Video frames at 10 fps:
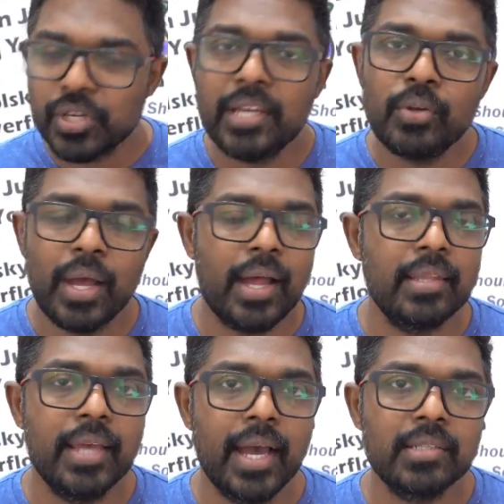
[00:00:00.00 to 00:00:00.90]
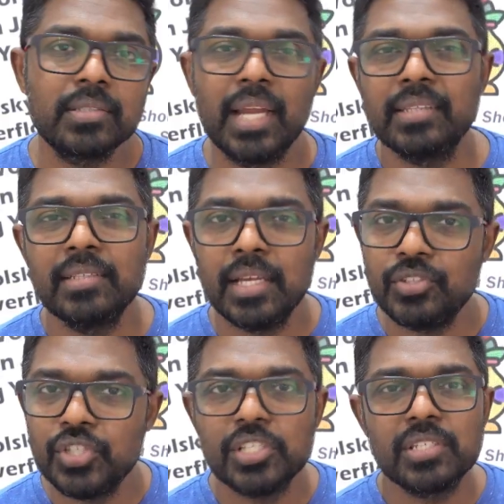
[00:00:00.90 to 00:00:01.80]
try to add that rather
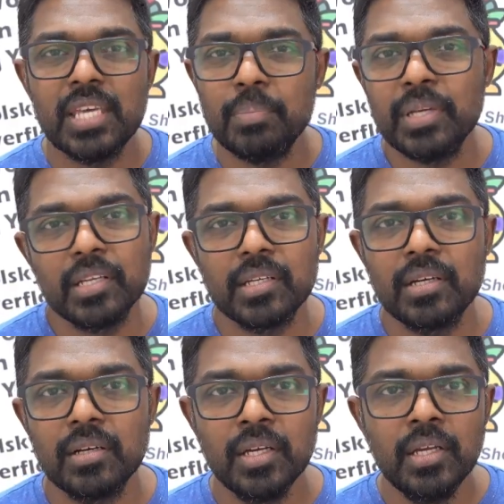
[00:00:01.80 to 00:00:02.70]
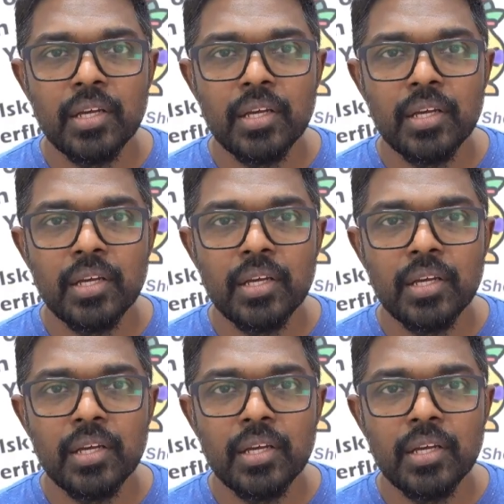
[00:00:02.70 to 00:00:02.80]
than just keeping it a,